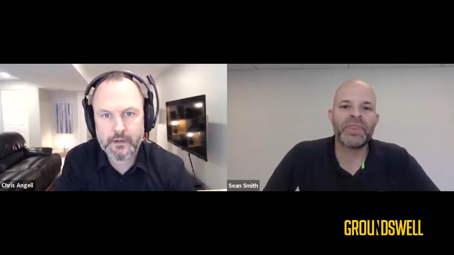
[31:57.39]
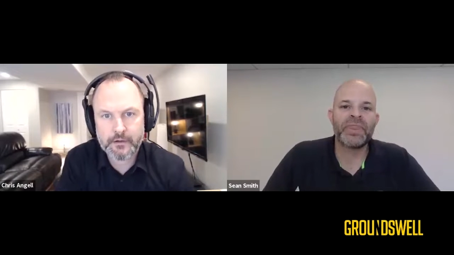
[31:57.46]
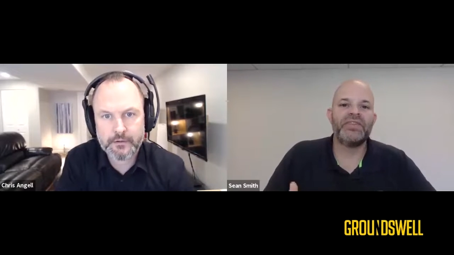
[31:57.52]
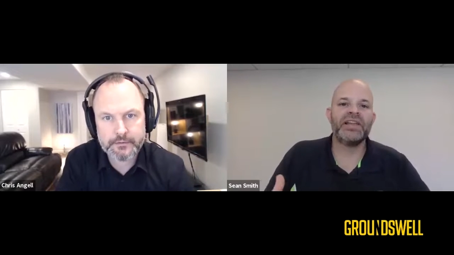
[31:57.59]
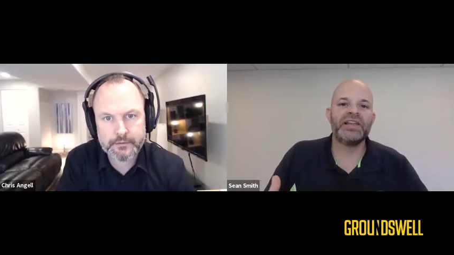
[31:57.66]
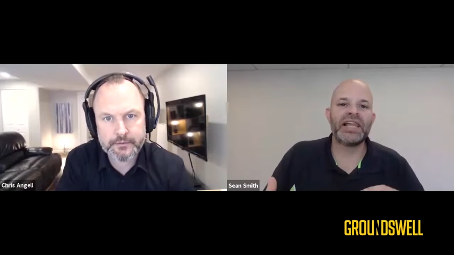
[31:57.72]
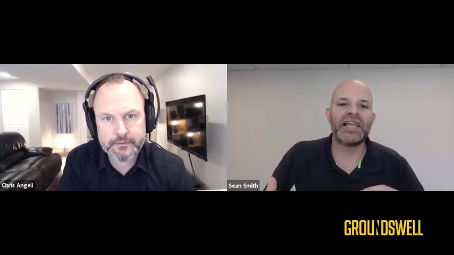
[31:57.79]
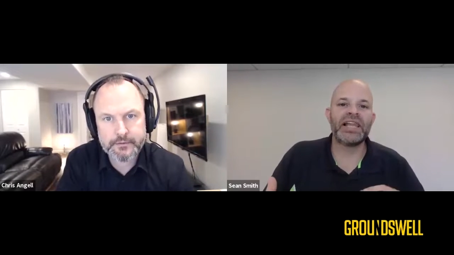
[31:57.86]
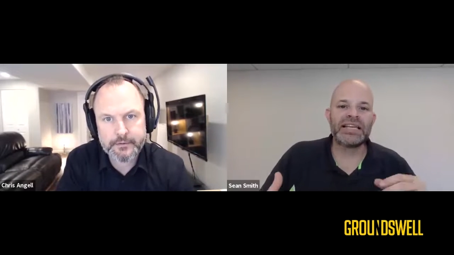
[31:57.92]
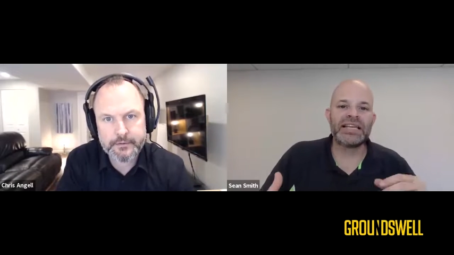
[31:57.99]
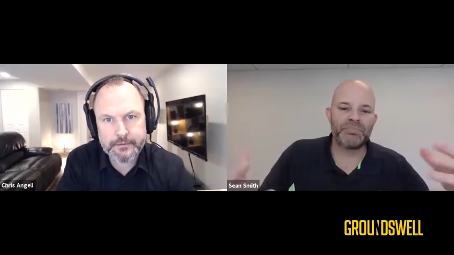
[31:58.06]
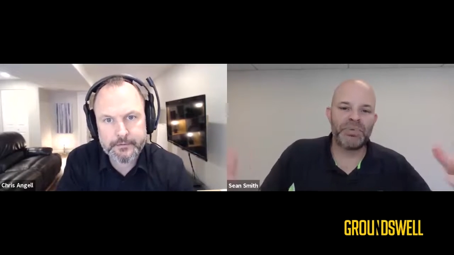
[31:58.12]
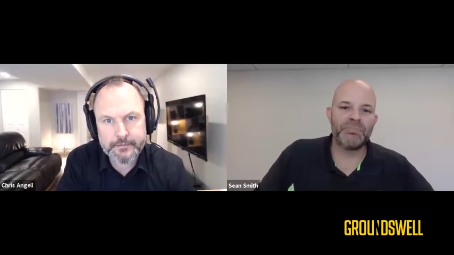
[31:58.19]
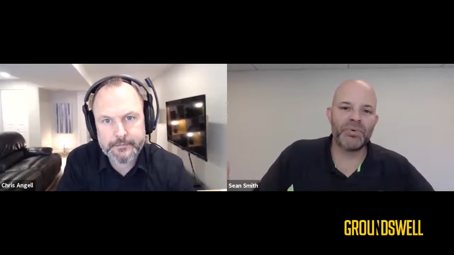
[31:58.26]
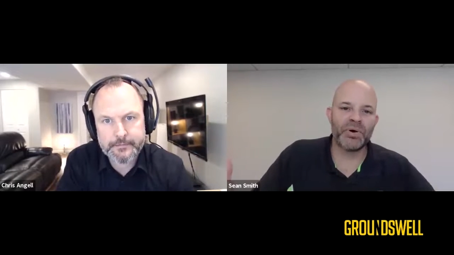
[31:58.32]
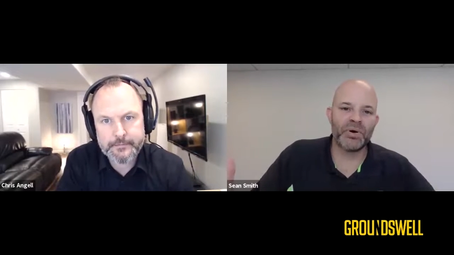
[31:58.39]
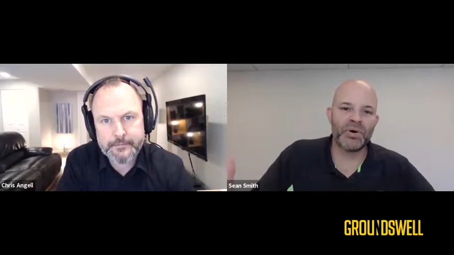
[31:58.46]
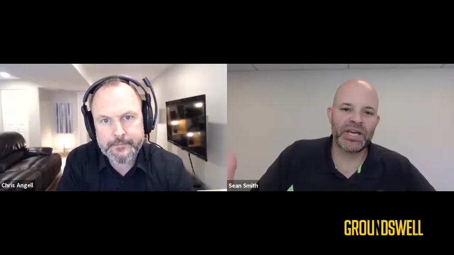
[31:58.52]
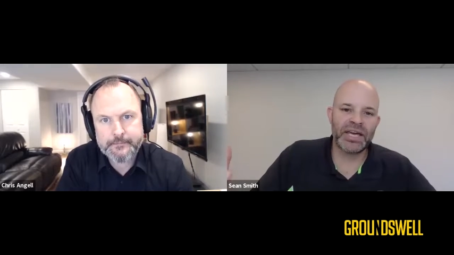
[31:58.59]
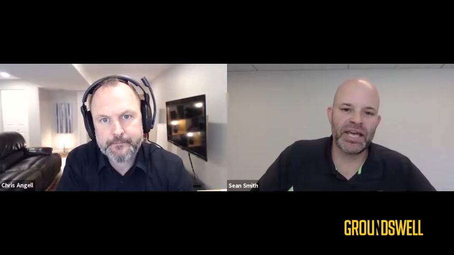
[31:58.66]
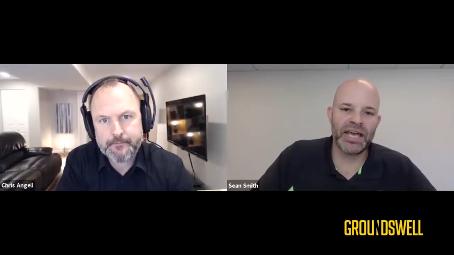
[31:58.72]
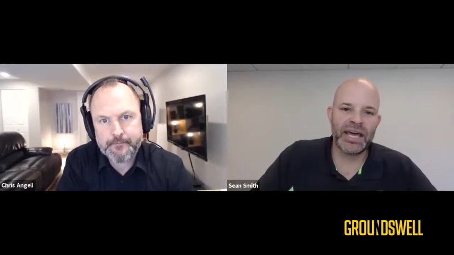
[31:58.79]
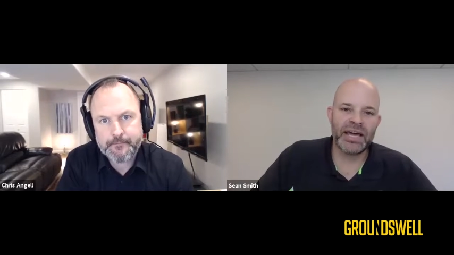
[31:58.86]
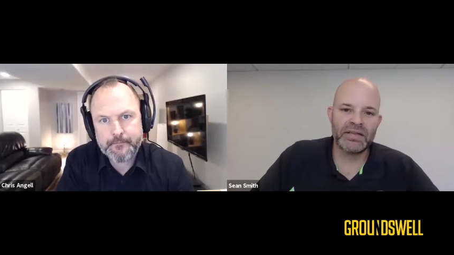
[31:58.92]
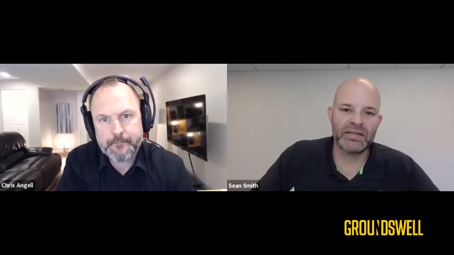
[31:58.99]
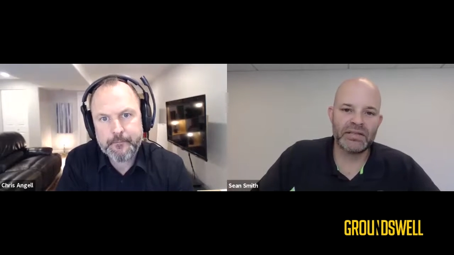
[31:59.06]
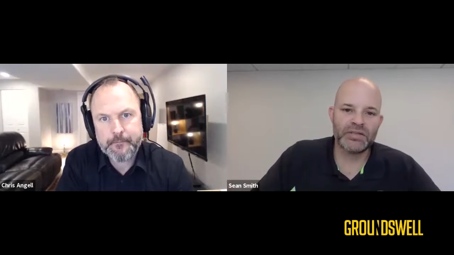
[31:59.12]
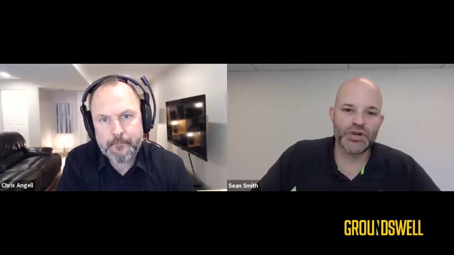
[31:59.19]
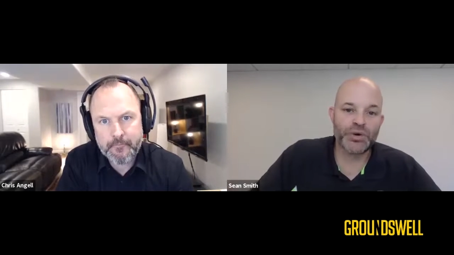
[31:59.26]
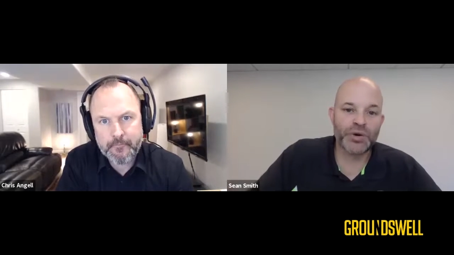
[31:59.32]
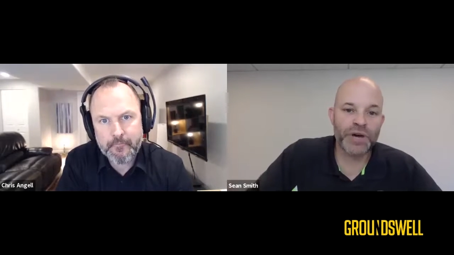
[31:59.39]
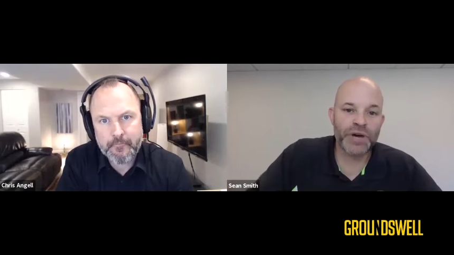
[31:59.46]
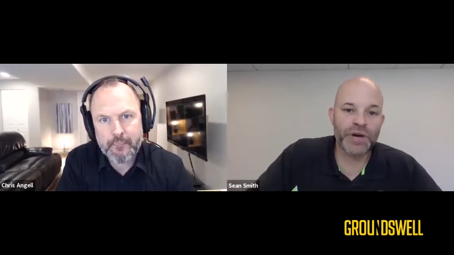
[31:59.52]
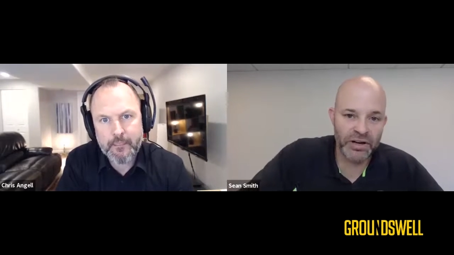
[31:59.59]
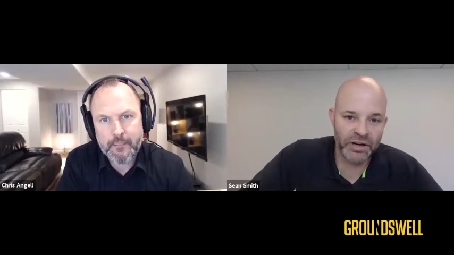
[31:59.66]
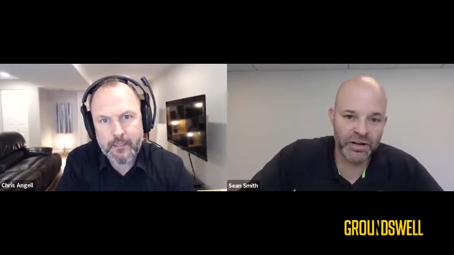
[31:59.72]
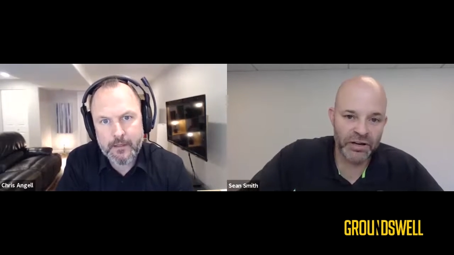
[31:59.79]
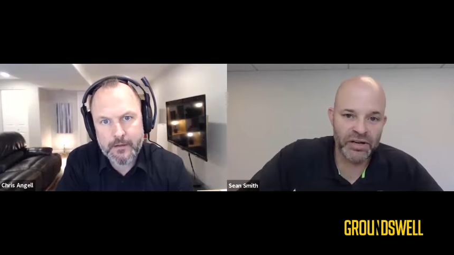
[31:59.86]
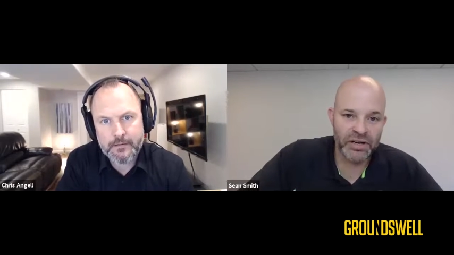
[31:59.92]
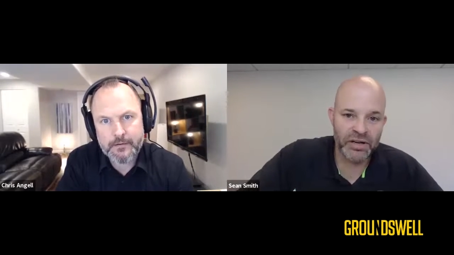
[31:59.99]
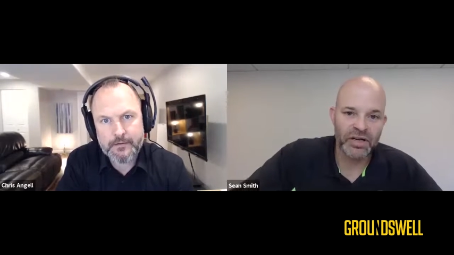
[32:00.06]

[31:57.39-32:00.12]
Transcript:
Speaker 1: the less people can get triggered